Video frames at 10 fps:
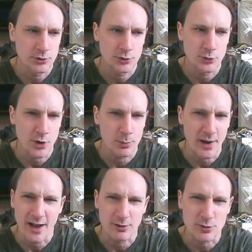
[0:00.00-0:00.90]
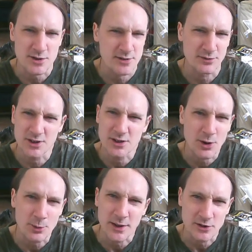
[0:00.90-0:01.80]
you know better or some. You know
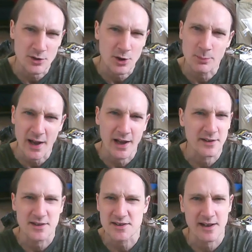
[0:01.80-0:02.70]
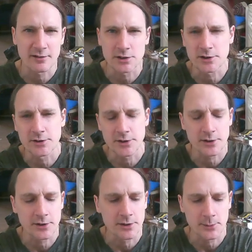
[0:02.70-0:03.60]
what I mean? You know better. It's arrogant. You
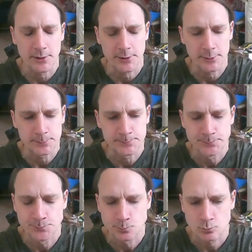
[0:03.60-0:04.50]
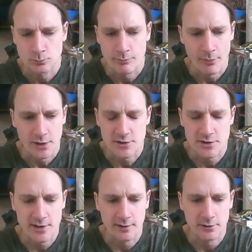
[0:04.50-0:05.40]
know. It's
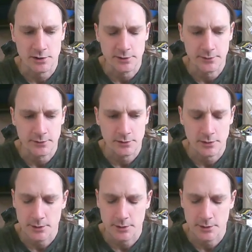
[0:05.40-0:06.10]
just arrogant.